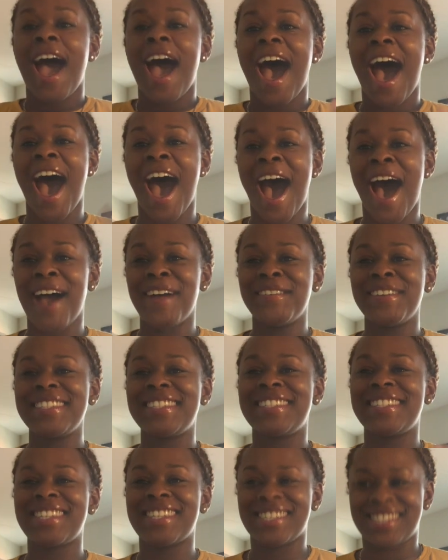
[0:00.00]
I would
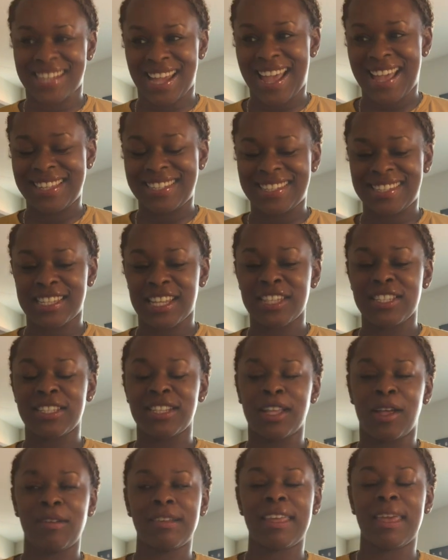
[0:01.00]
suggest
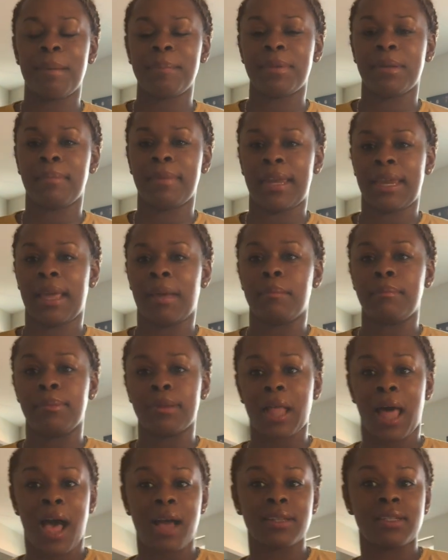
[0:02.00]
slowly implementing
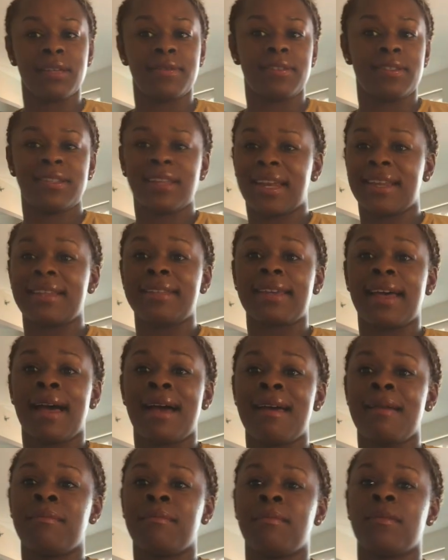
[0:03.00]
blocks of study
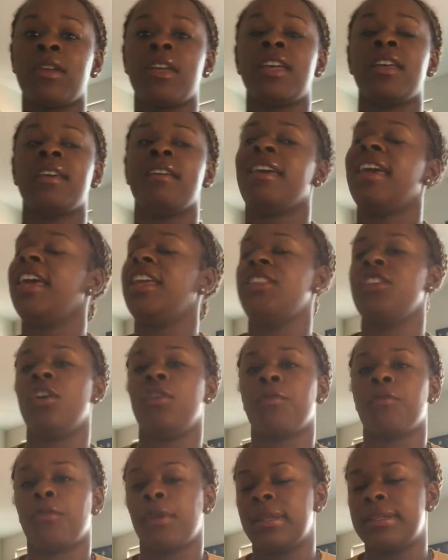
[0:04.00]
time in
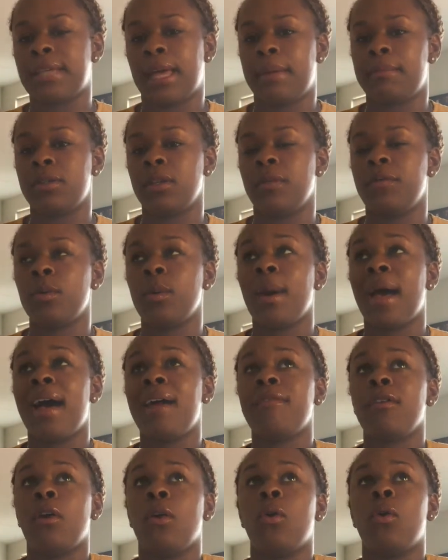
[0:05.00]
your free time. So if you
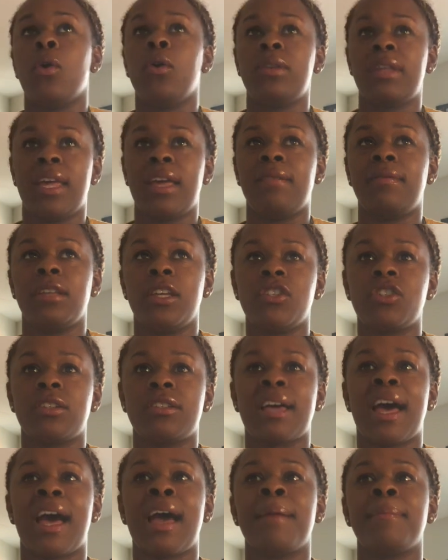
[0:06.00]
have a whole day of leisure
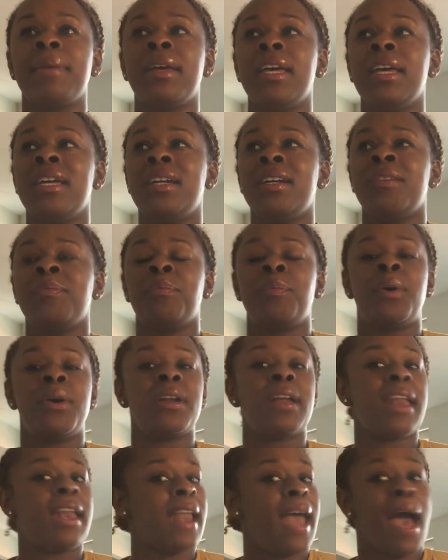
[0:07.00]
time, put
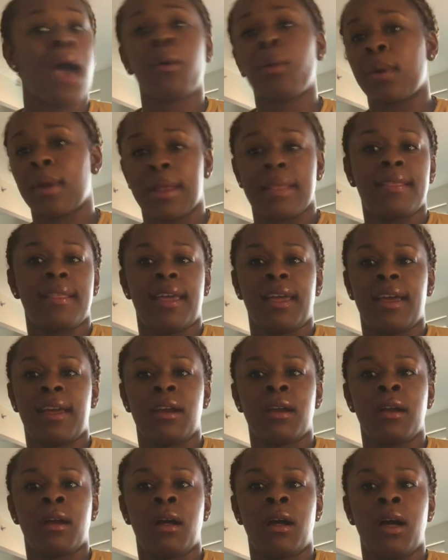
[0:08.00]
an hour in
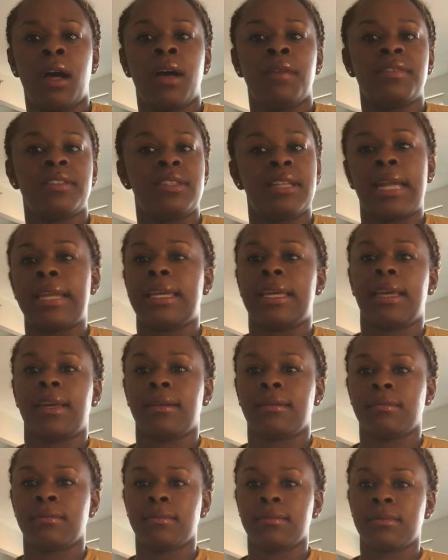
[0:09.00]
there of studying.
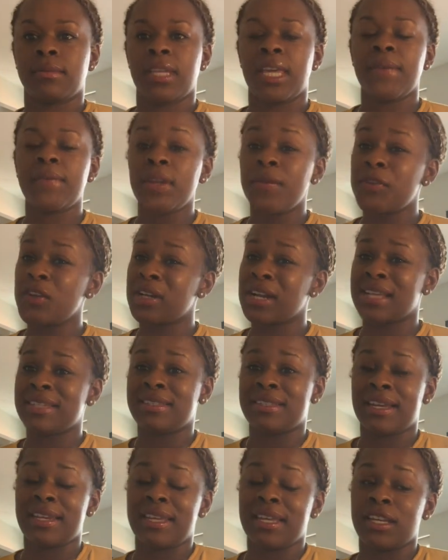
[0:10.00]
Even if you're not
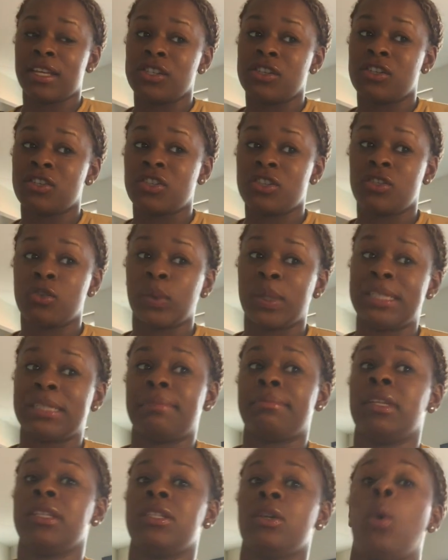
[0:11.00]
studying and you're just doing
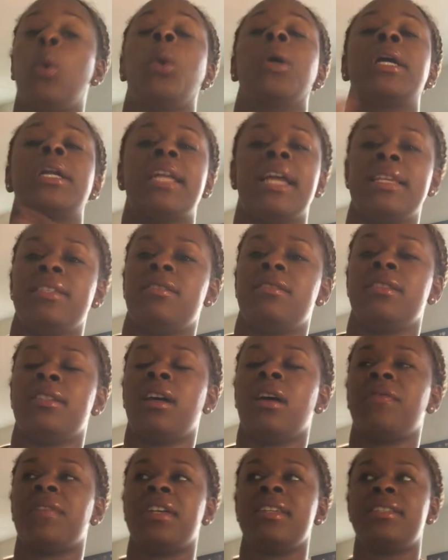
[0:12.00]
something to organize
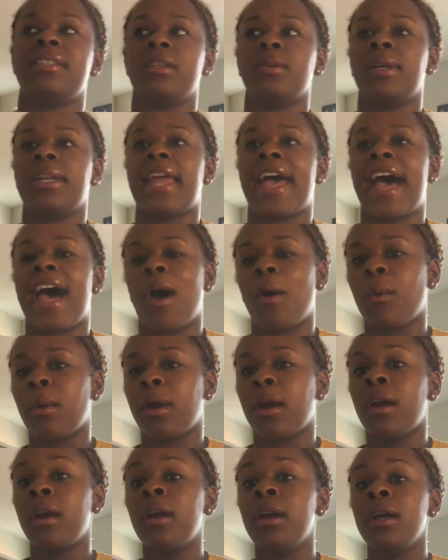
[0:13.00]
yourself, it's still an
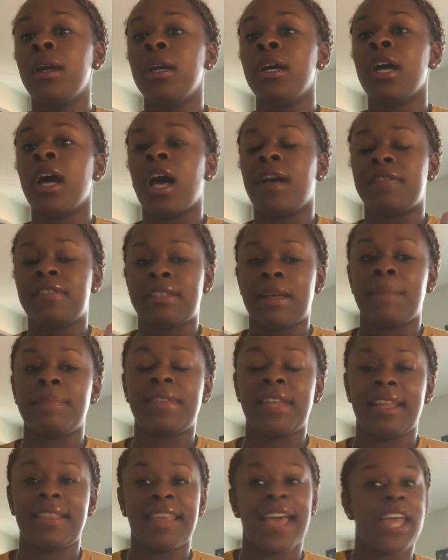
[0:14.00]
hour of
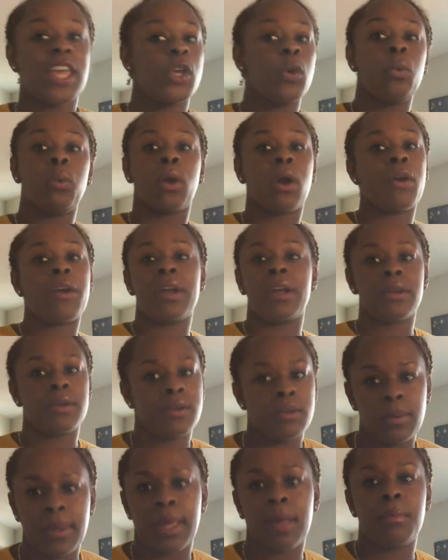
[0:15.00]
something that you weren't
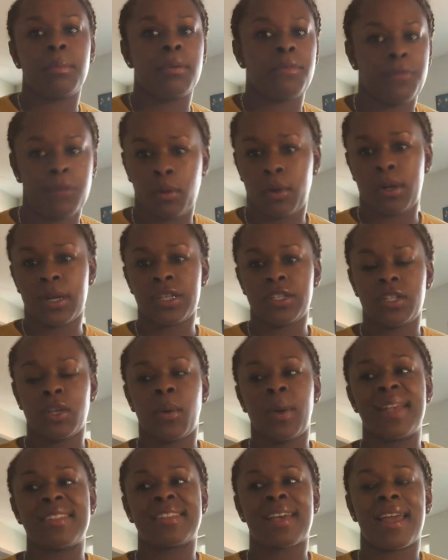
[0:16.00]
doing before.
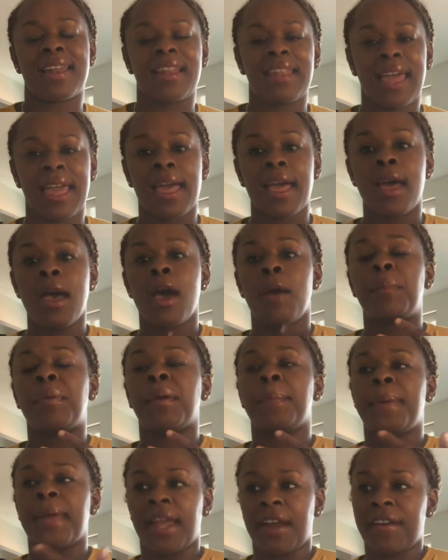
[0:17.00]
So it's kind of like
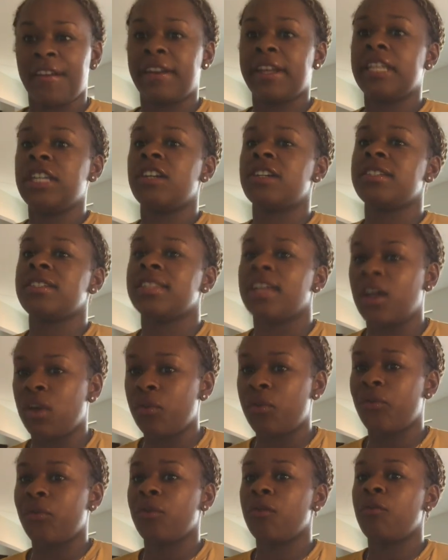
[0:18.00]
preparing
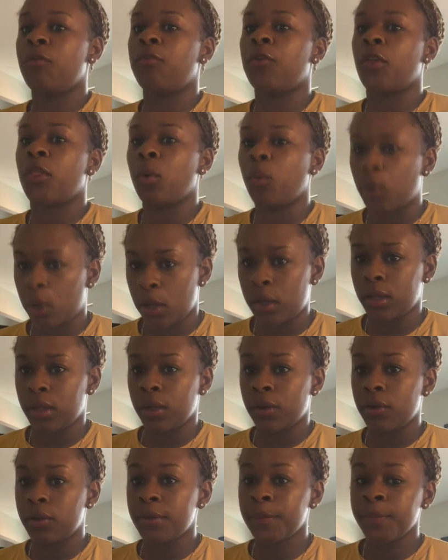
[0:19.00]
yourself for the
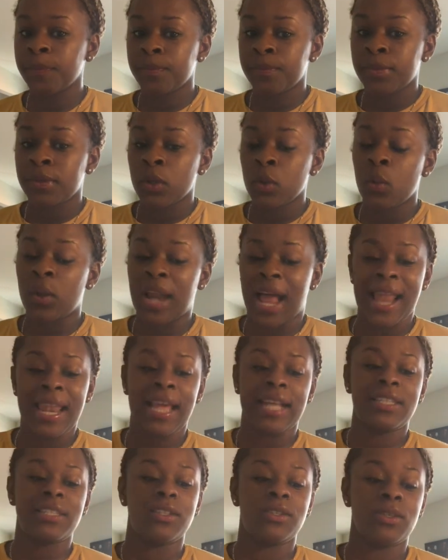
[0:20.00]
workload. What I
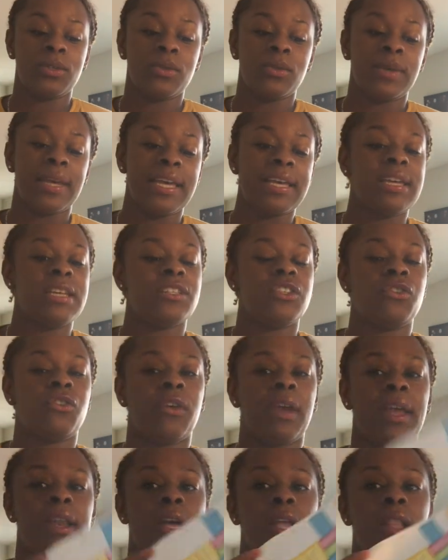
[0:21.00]
like to do is create a